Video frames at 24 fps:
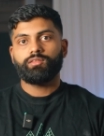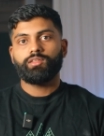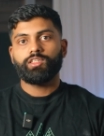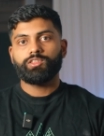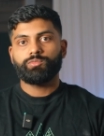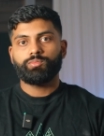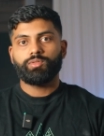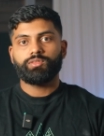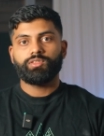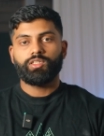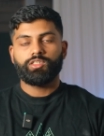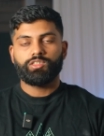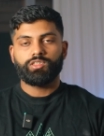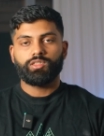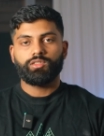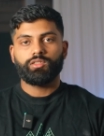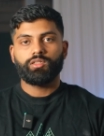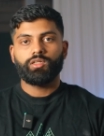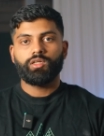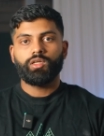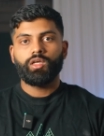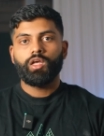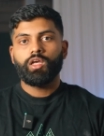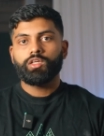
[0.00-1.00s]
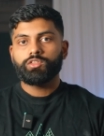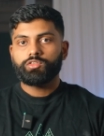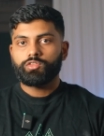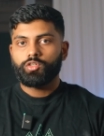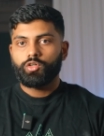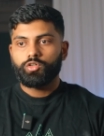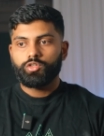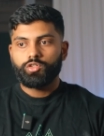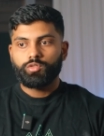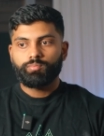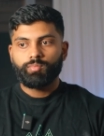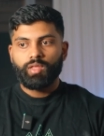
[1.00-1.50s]
disposition.
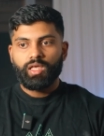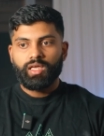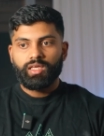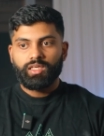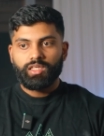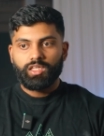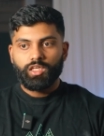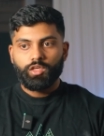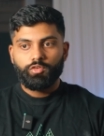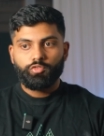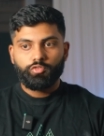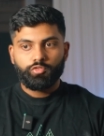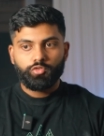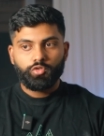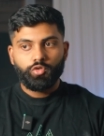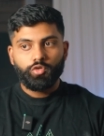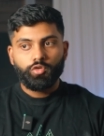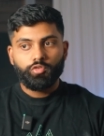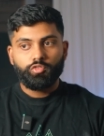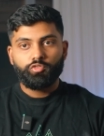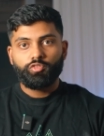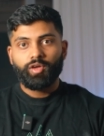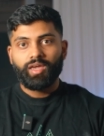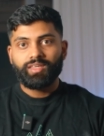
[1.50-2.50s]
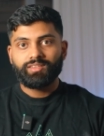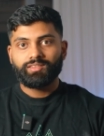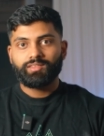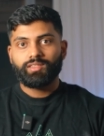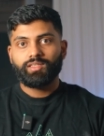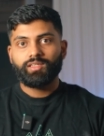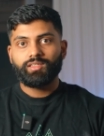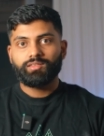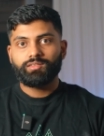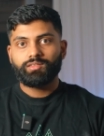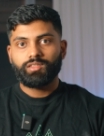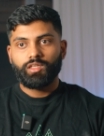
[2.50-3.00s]
So if you face
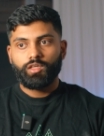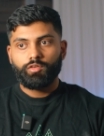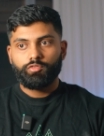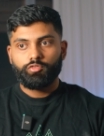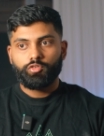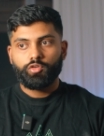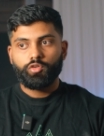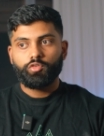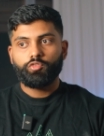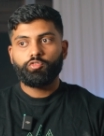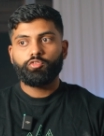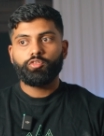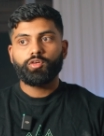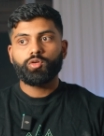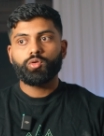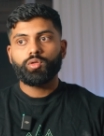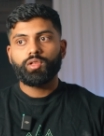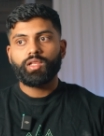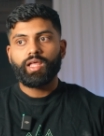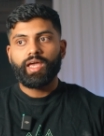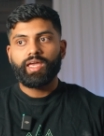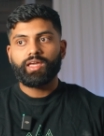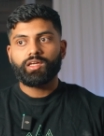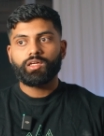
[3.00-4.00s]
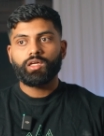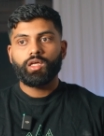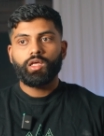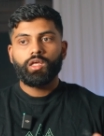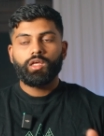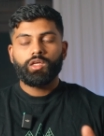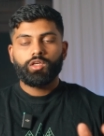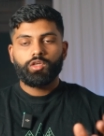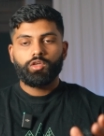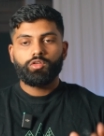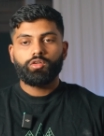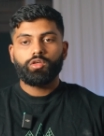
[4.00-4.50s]
this, if you feel like,
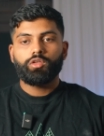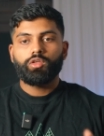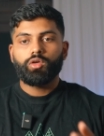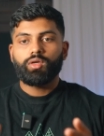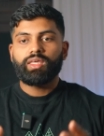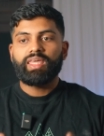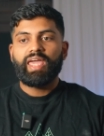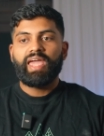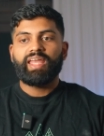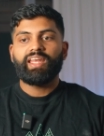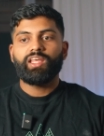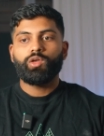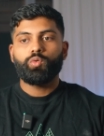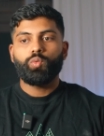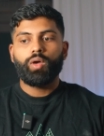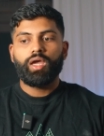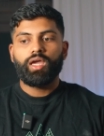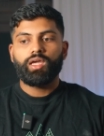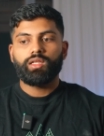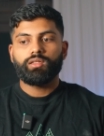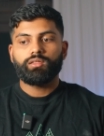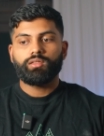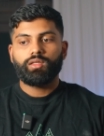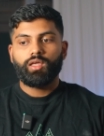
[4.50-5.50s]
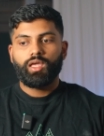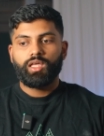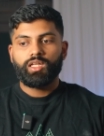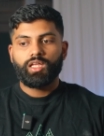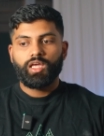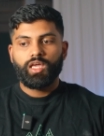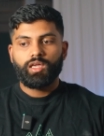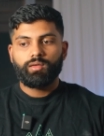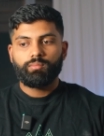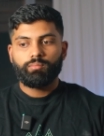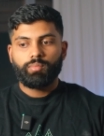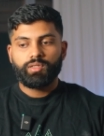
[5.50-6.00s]
you know, you're gaining weight
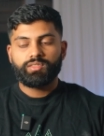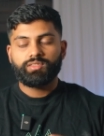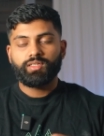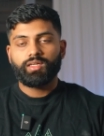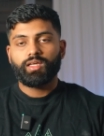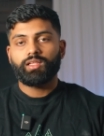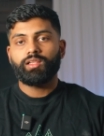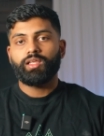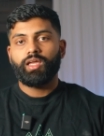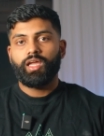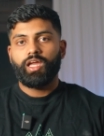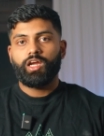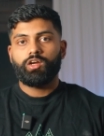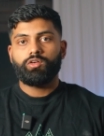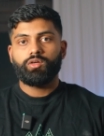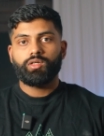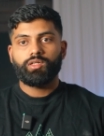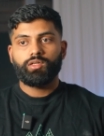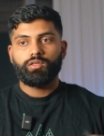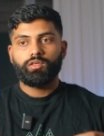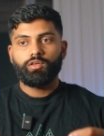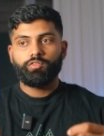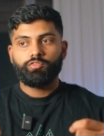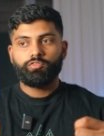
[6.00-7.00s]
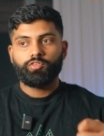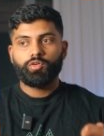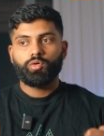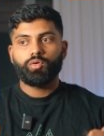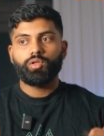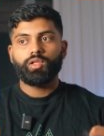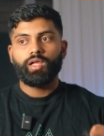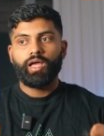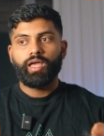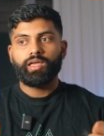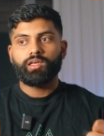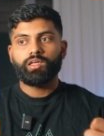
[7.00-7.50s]
in a particular area, you
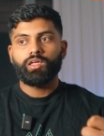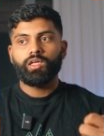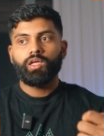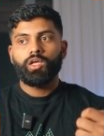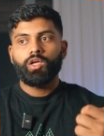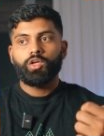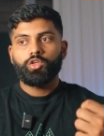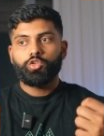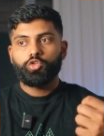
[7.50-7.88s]
feel like